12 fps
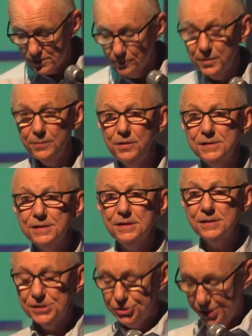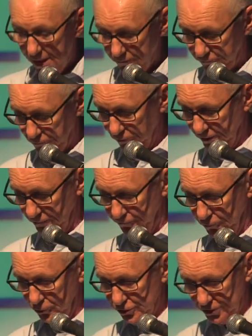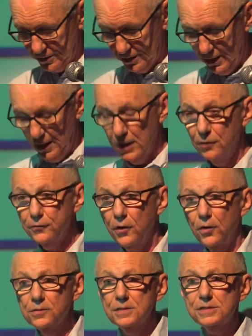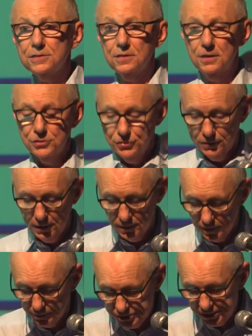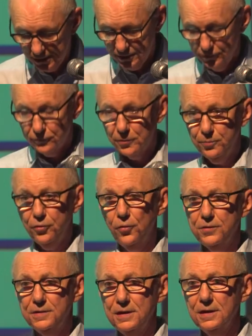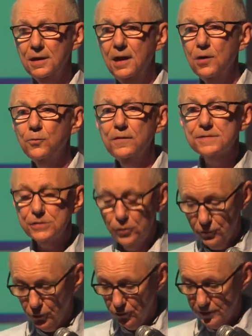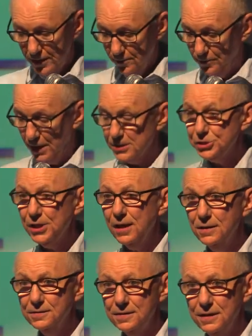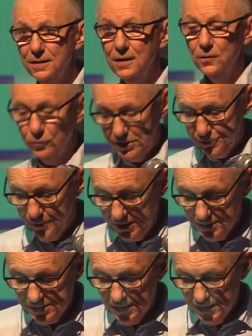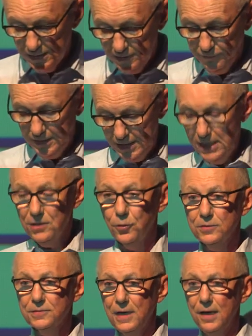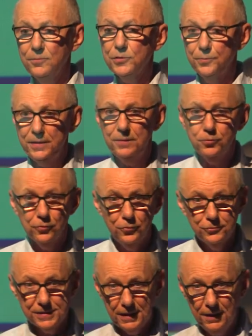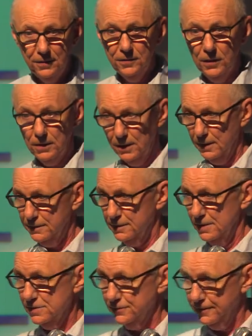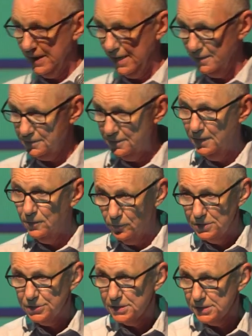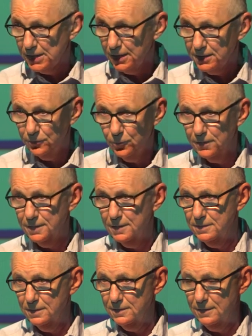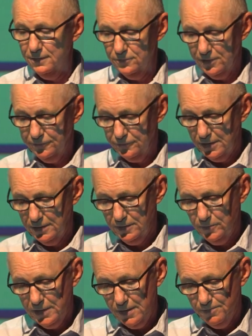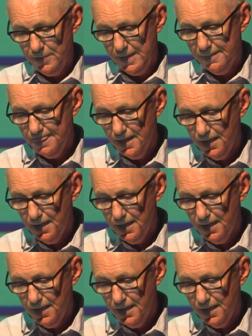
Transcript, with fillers: the BBC's shameful confusion of honest and uh, objective reporting with so called impartiality, which means giving equal time to people who say the earth is flat, which is exactly what they did in the referendum campaign.